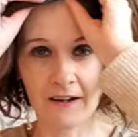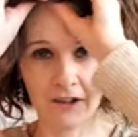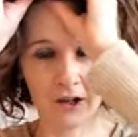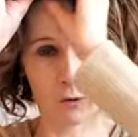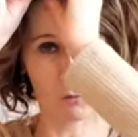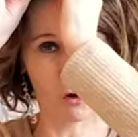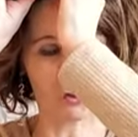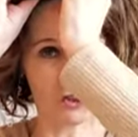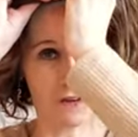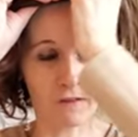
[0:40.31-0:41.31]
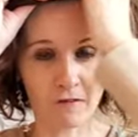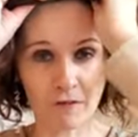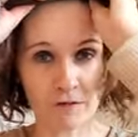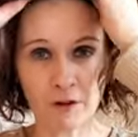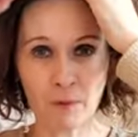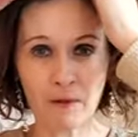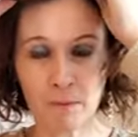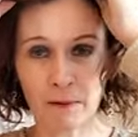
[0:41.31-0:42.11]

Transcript: you can watch the review in the